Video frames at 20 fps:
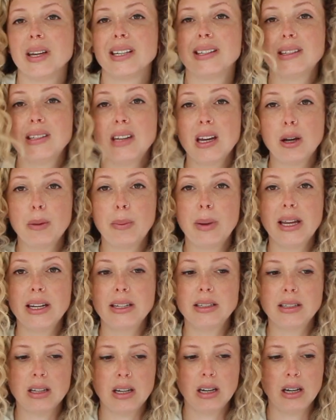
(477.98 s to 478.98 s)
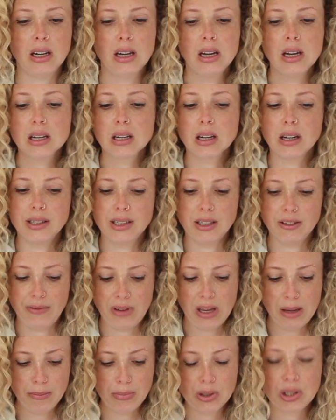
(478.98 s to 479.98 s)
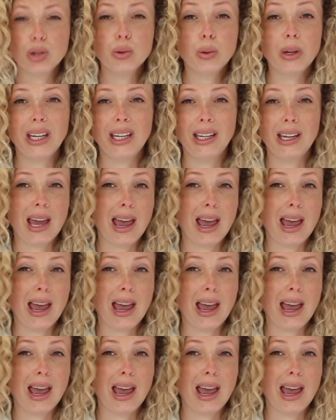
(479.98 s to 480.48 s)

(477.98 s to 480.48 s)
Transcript: stick blender kind of in between